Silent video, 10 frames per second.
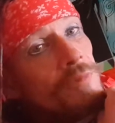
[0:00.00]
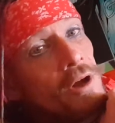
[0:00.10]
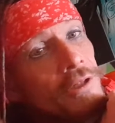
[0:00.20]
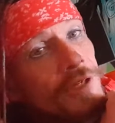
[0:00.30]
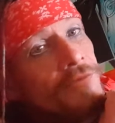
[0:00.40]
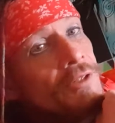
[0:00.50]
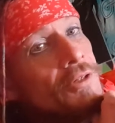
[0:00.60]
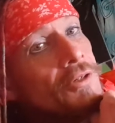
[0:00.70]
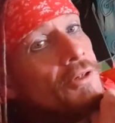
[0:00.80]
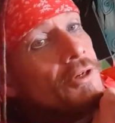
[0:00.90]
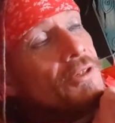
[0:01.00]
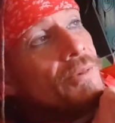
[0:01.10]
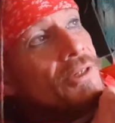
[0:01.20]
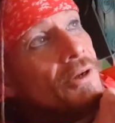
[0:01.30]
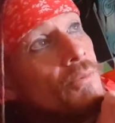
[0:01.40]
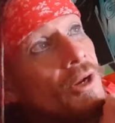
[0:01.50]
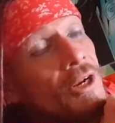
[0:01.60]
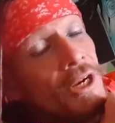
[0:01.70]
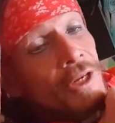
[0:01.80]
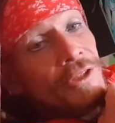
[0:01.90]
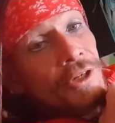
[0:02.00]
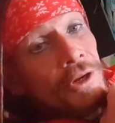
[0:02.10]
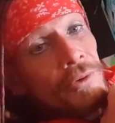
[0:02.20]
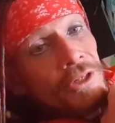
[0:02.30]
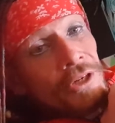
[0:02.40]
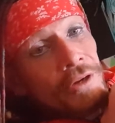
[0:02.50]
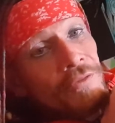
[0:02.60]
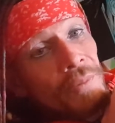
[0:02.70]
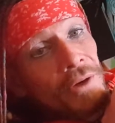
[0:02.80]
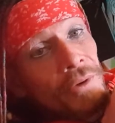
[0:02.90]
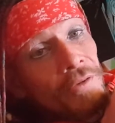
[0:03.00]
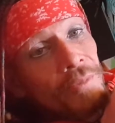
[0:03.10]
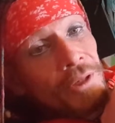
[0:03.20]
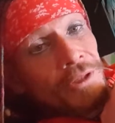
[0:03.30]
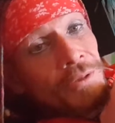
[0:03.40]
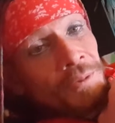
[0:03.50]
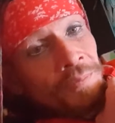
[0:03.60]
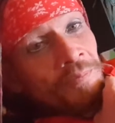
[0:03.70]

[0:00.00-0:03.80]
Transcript: I don't think they're going to go to bed going, well, at least I know what it's like for mental health patients.